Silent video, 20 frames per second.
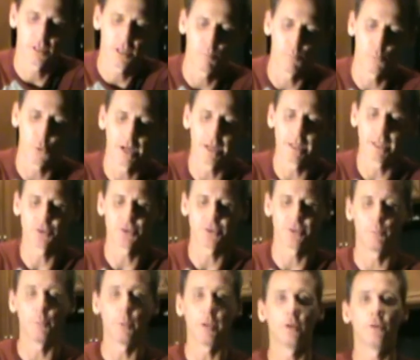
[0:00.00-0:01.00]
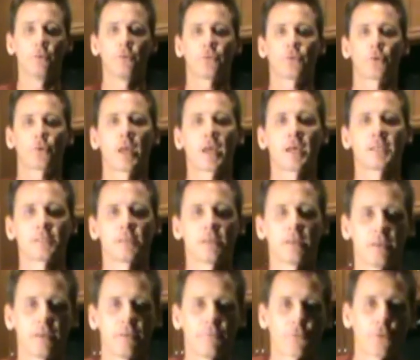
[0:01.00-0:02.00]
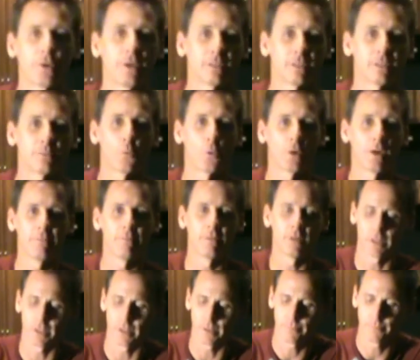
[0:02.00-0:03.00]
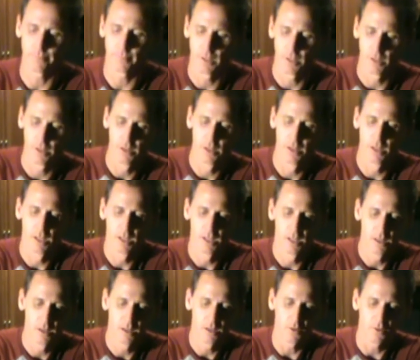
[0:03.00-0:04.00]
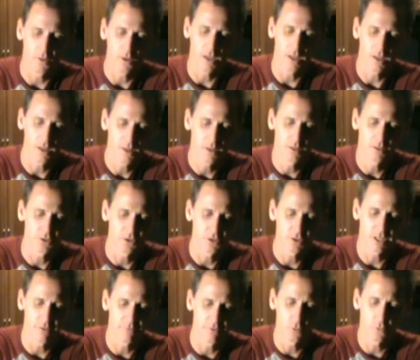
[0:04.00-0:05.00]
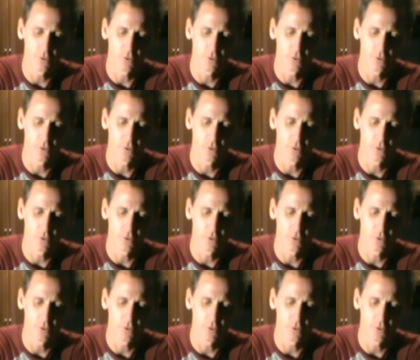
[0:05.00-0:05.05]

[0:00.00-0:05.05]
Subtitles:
and bring it into the middle so it freezes more evenly. Okay, so just give it a